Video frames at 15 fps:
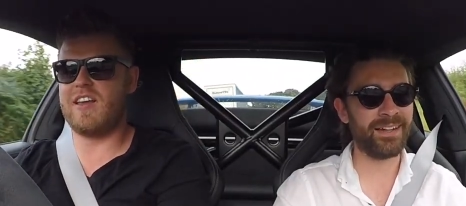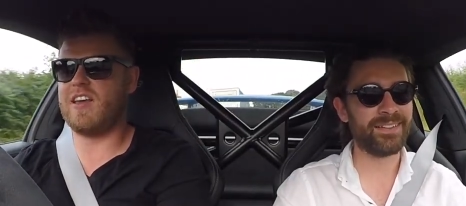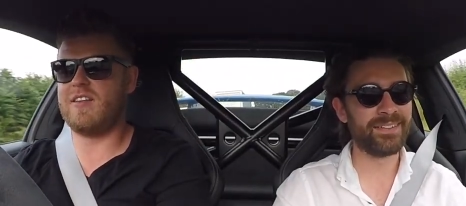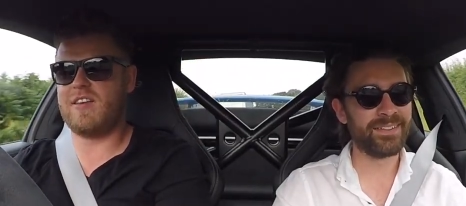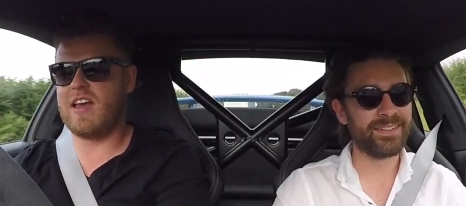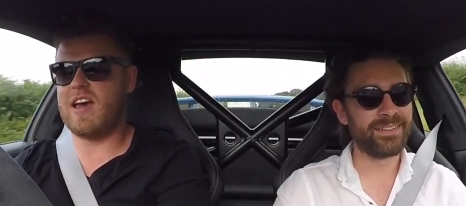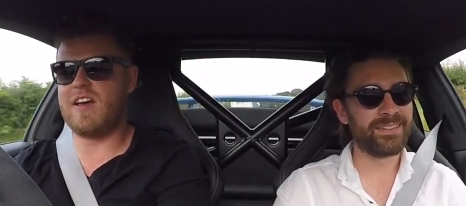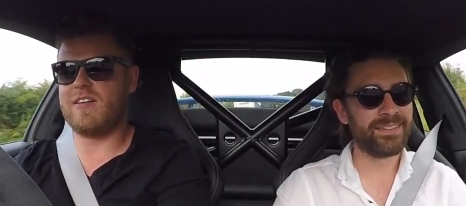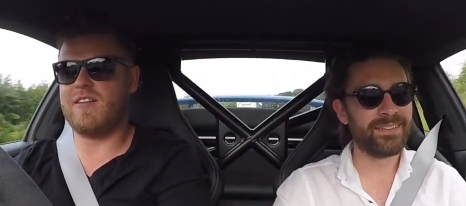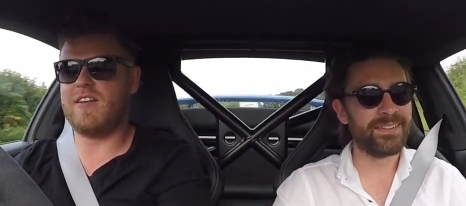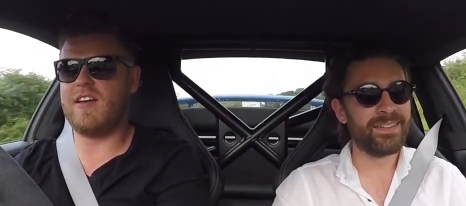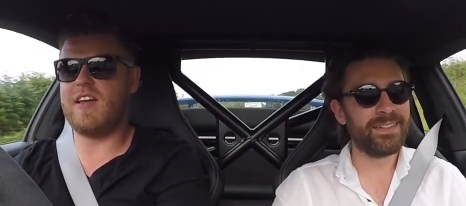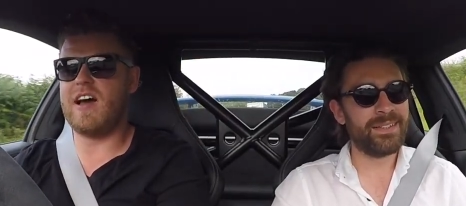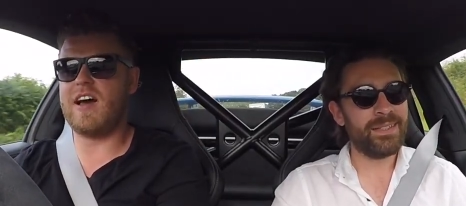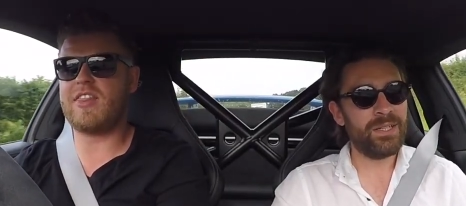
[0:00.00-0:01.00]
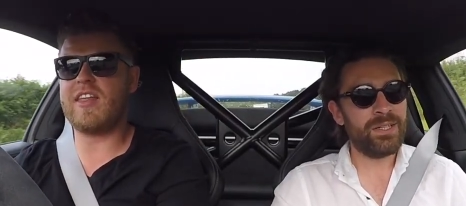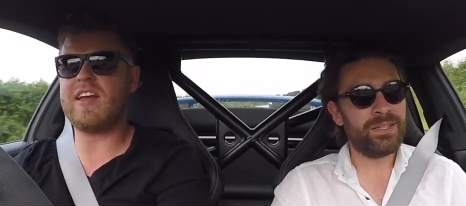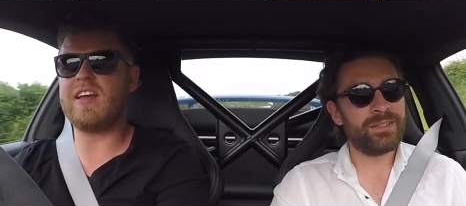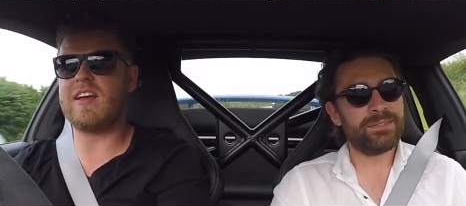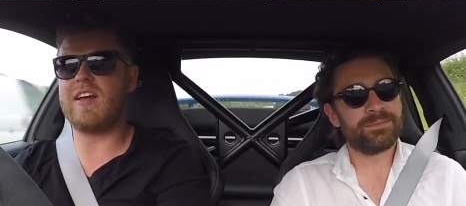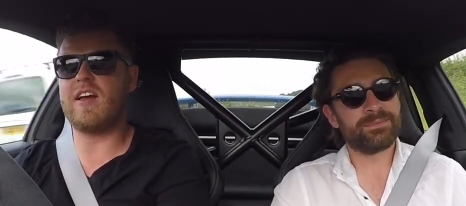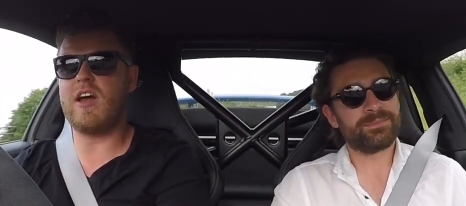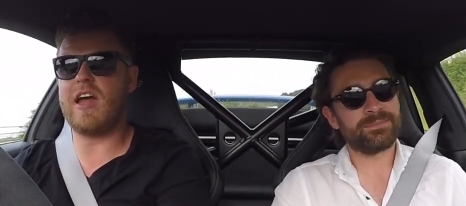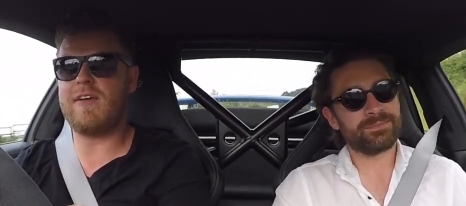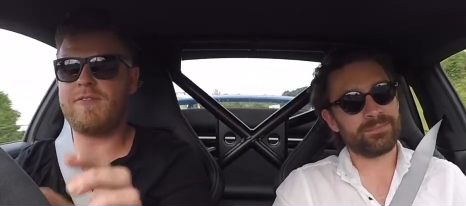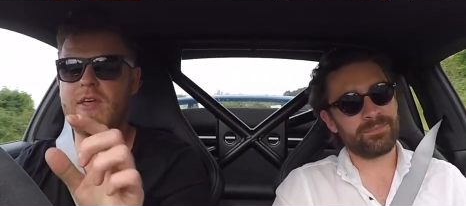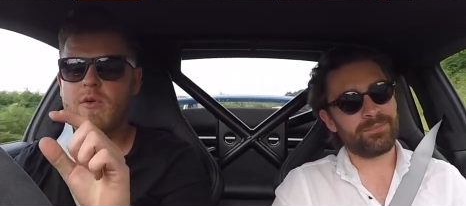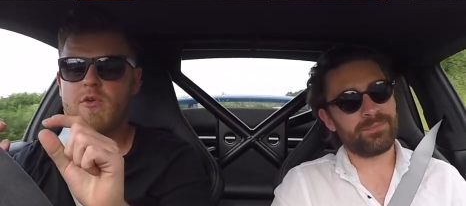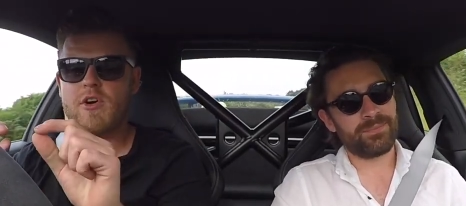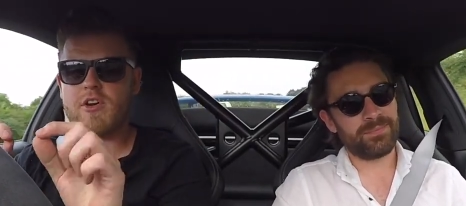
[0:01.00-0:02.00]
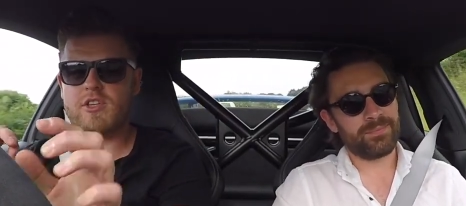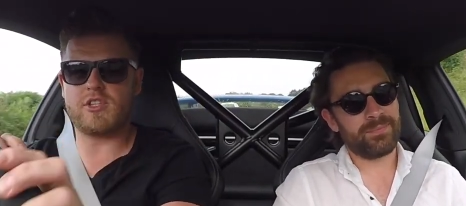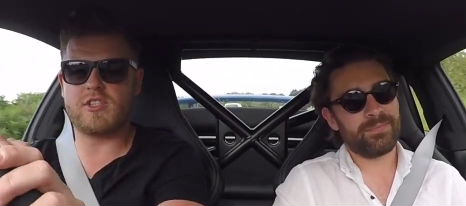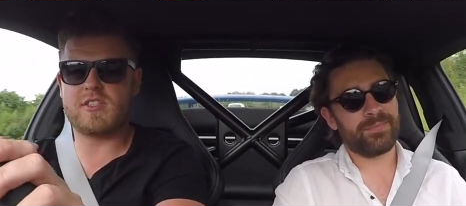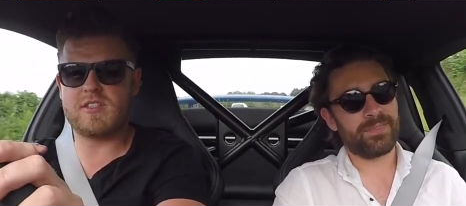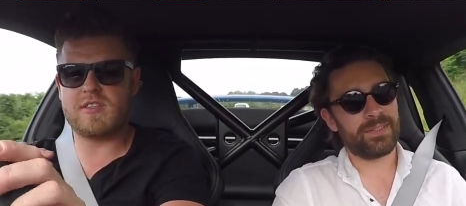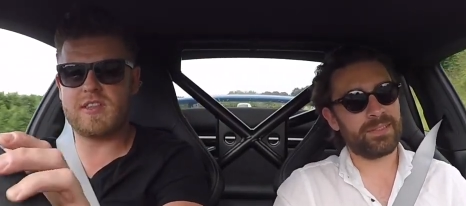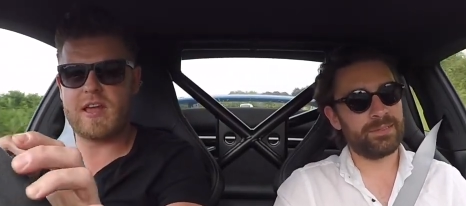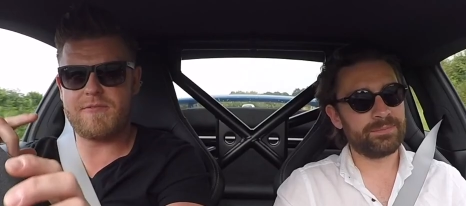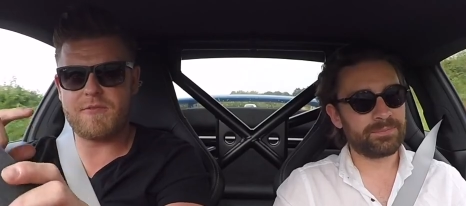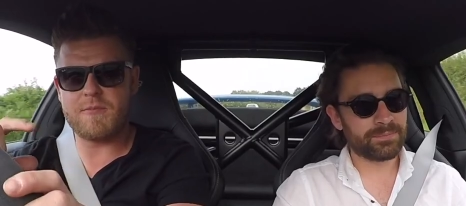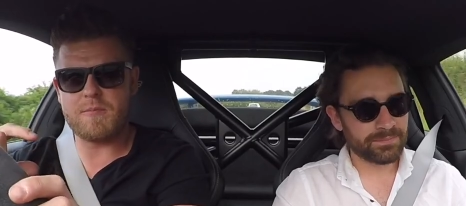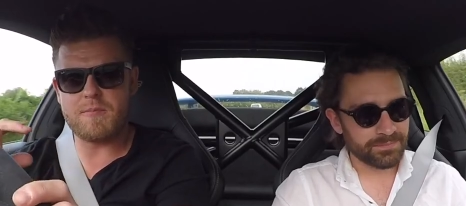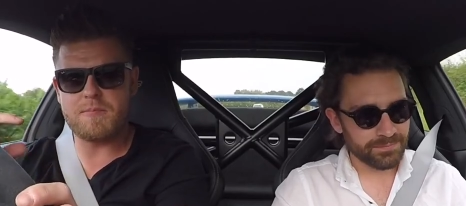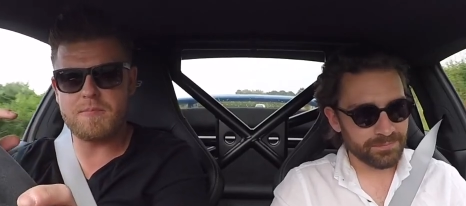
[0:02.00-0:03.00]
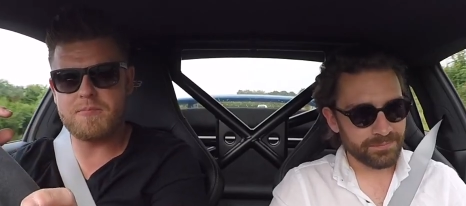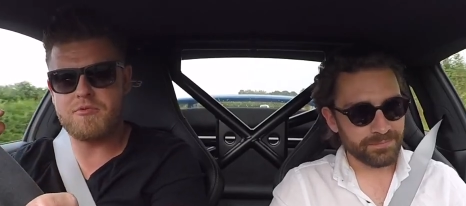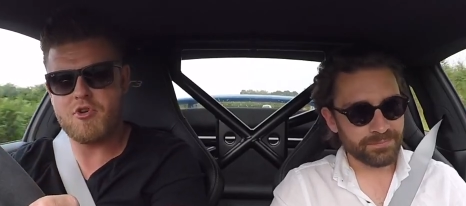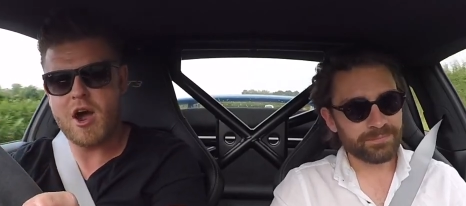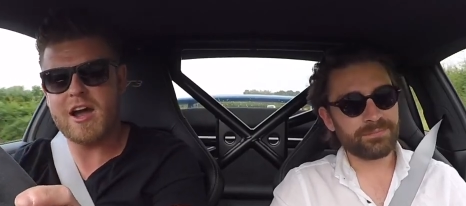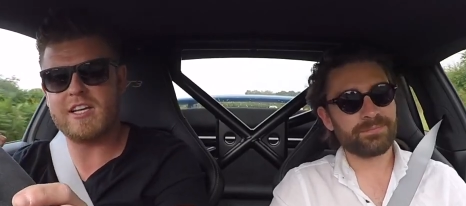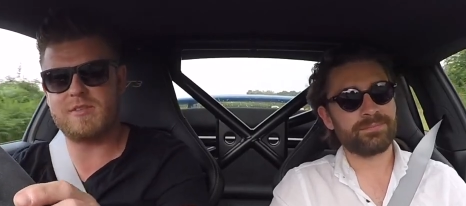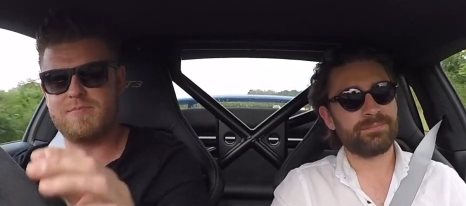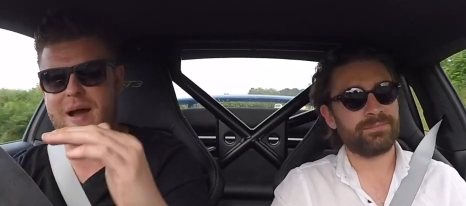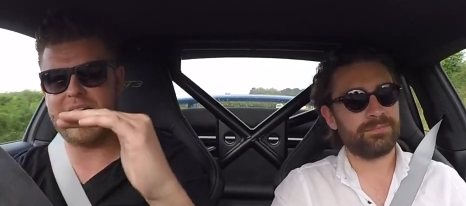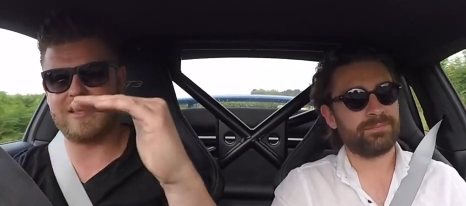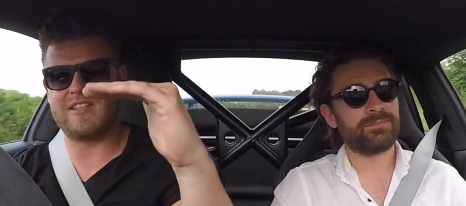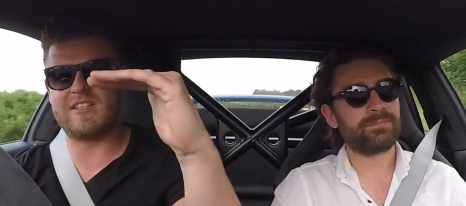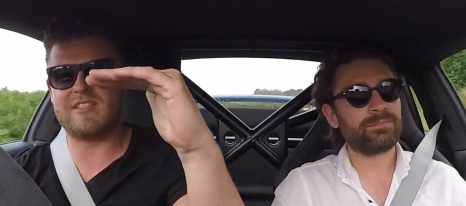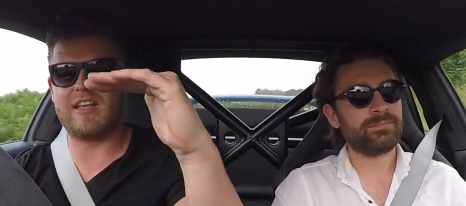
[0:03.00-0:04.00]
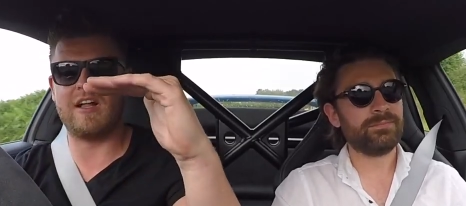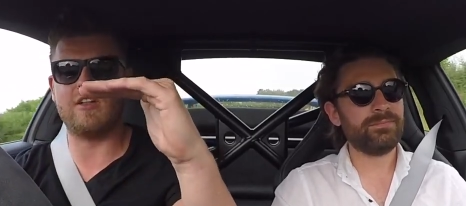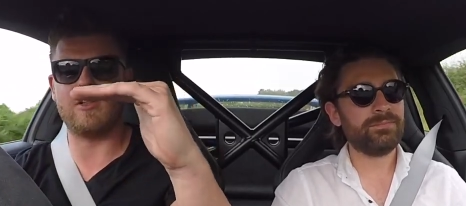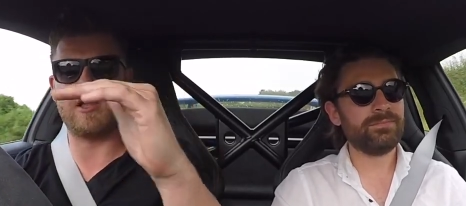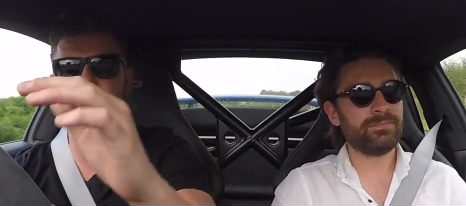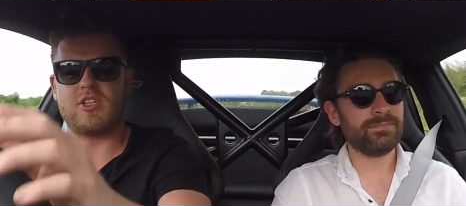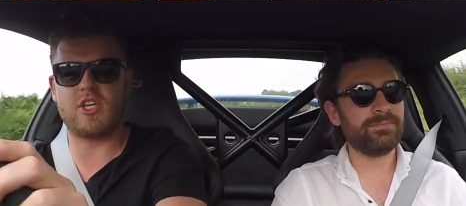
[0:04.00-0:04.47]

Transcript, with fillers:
Speaker 1: Yeah. I think if they were different price bands still, mm-hmm.